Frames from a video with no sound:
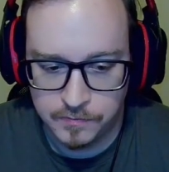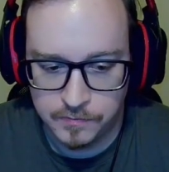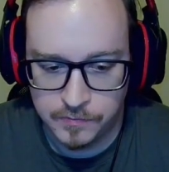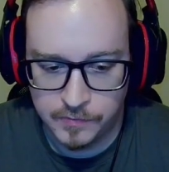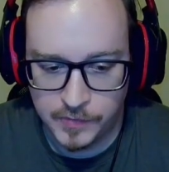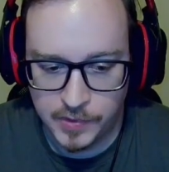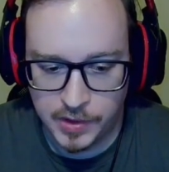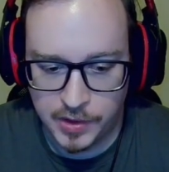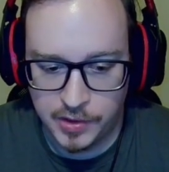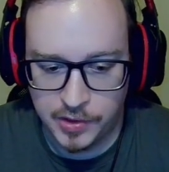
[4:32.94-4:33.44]

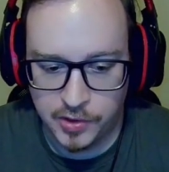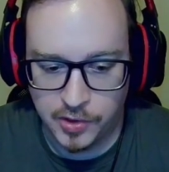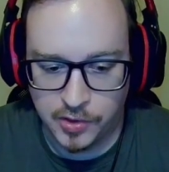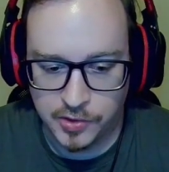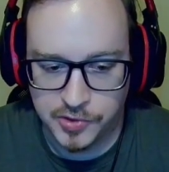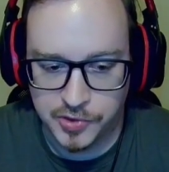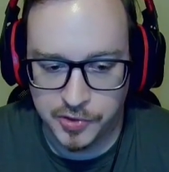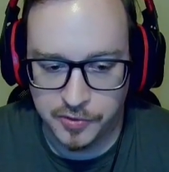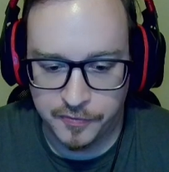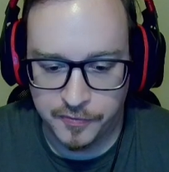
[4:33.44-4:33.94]
He
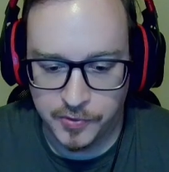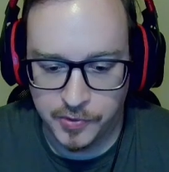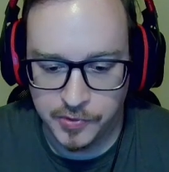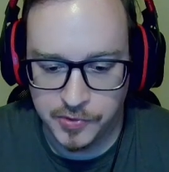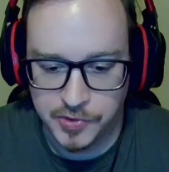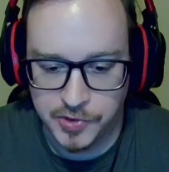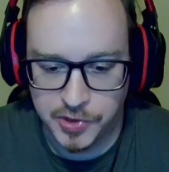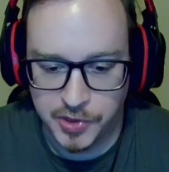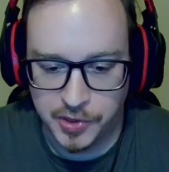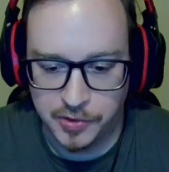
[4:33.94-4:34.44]
also folds.
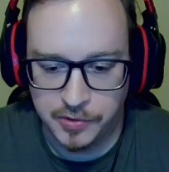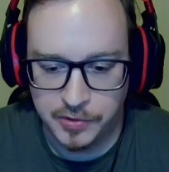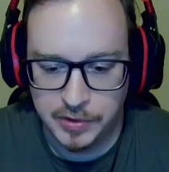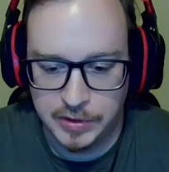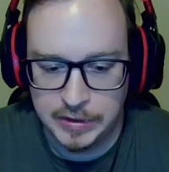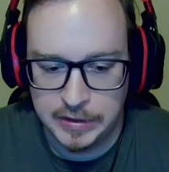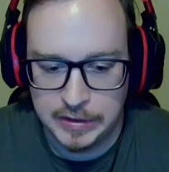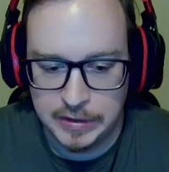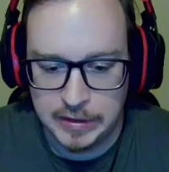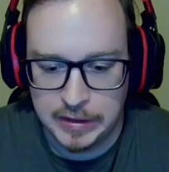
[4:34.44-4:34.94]
So
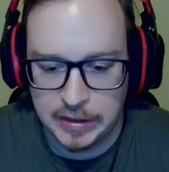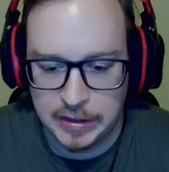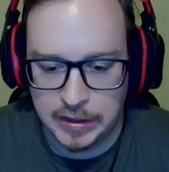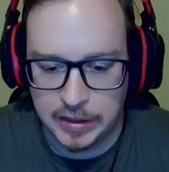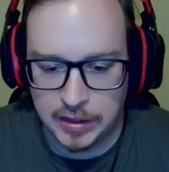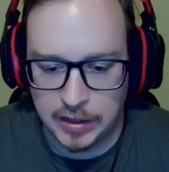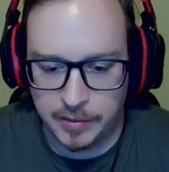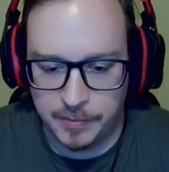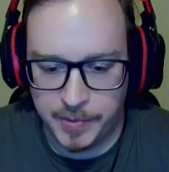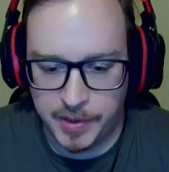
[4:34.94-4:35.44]

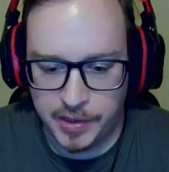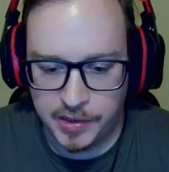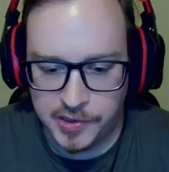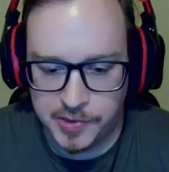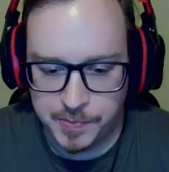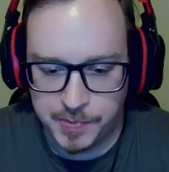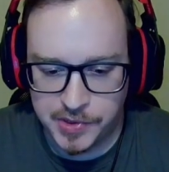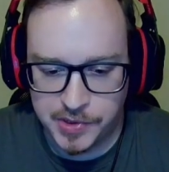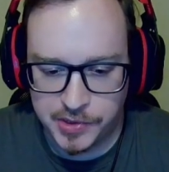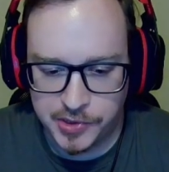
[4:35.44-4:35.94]
in this
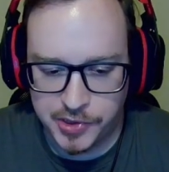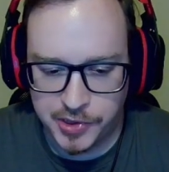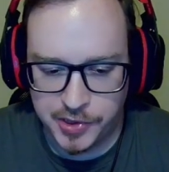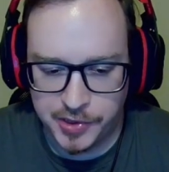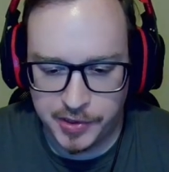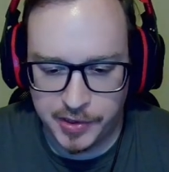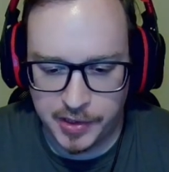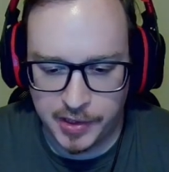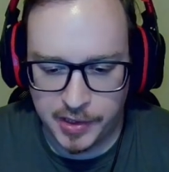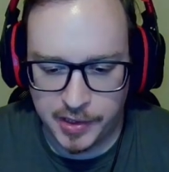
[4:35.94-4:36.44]
position,
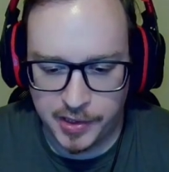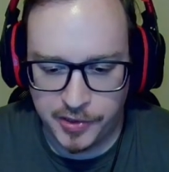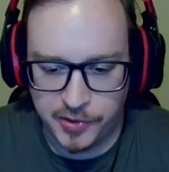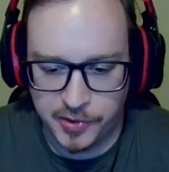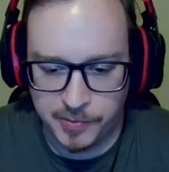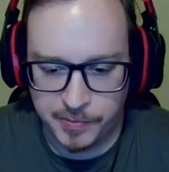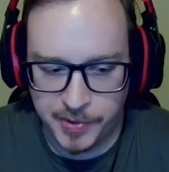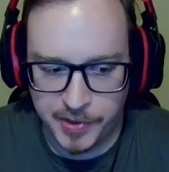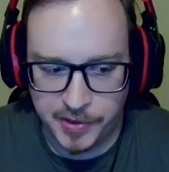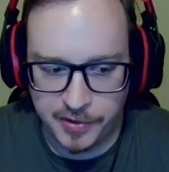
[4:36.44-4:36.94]
you can
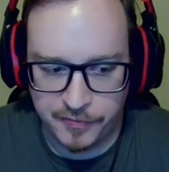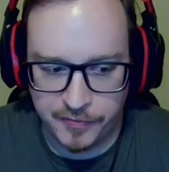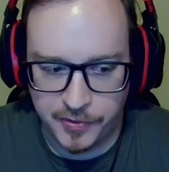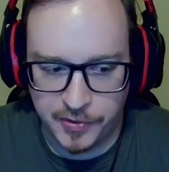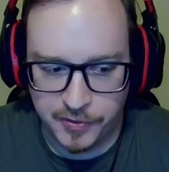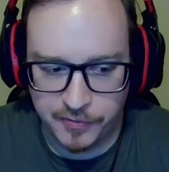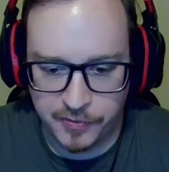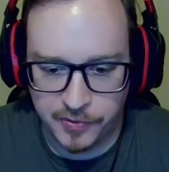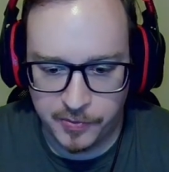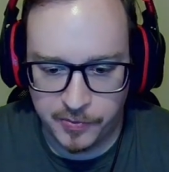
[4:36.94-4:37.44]
play it a few
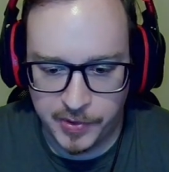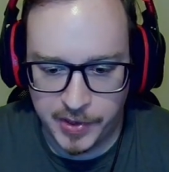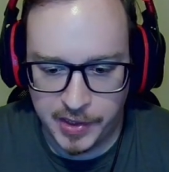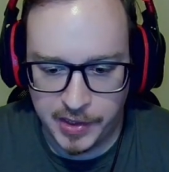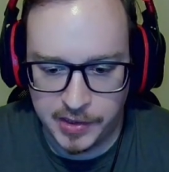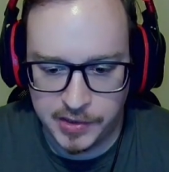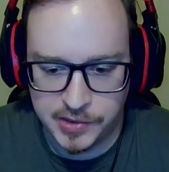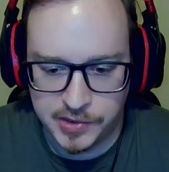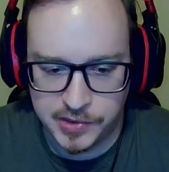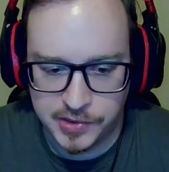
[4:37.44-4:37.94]
different
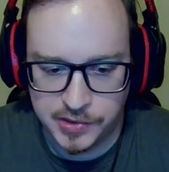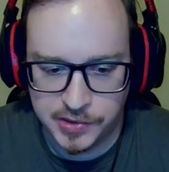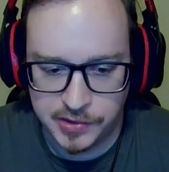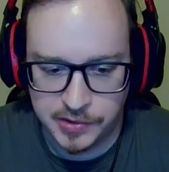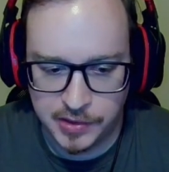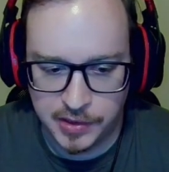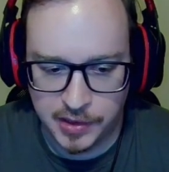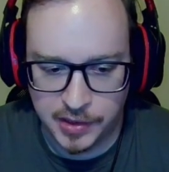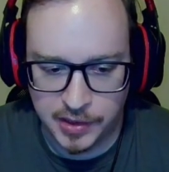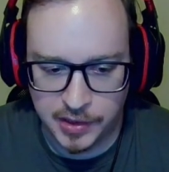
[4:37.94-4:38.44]
ways.
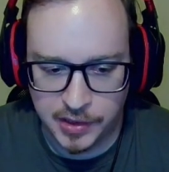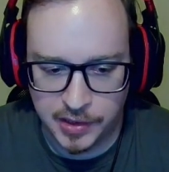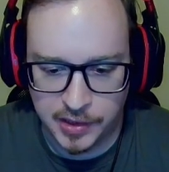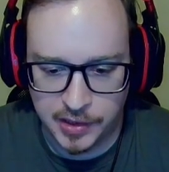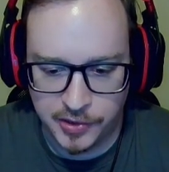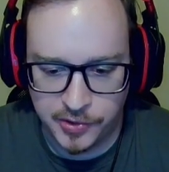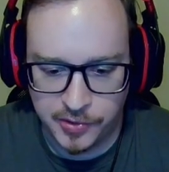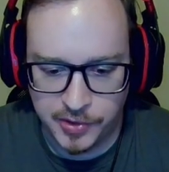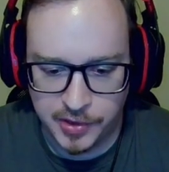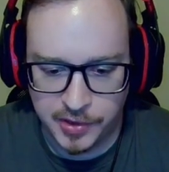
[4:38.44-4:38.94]

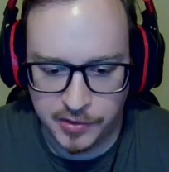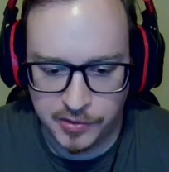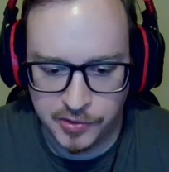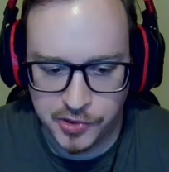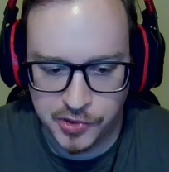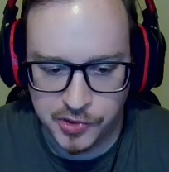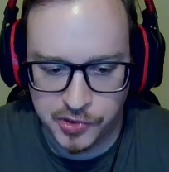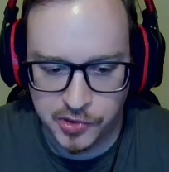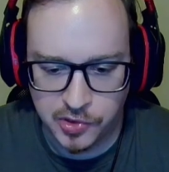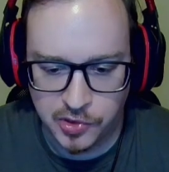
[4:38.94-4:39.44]
You can
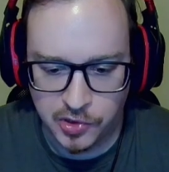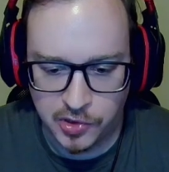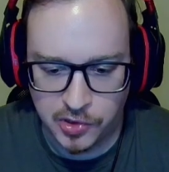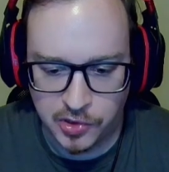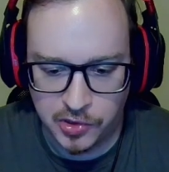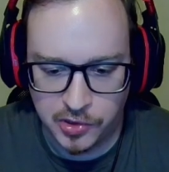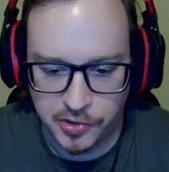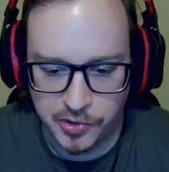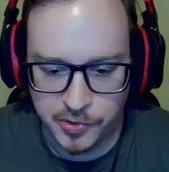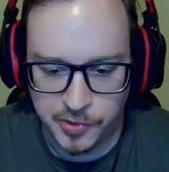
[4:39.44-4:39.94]
just
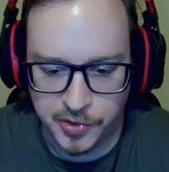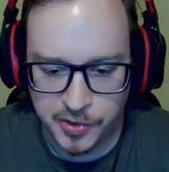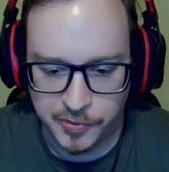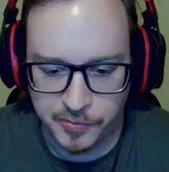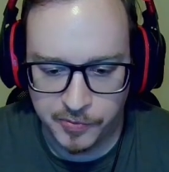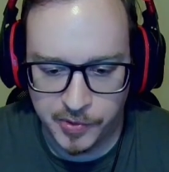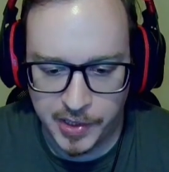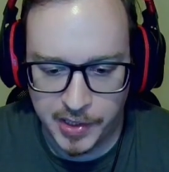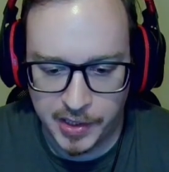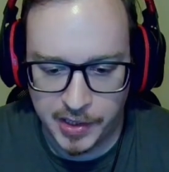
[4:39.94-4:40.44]
call, you can
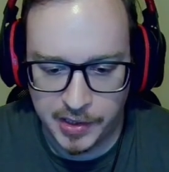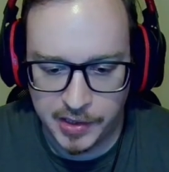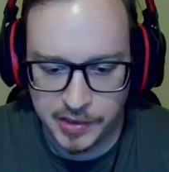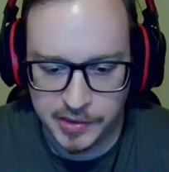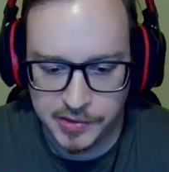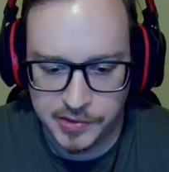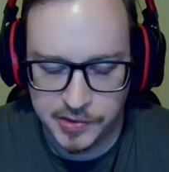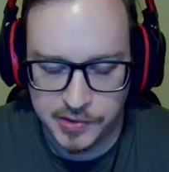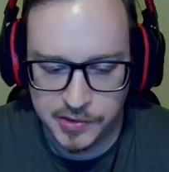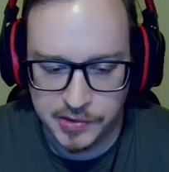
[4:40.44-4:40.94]

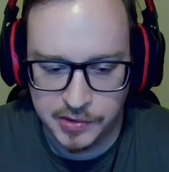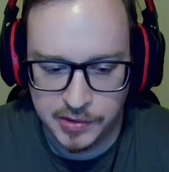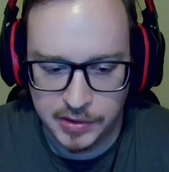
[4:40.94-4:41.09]
raise.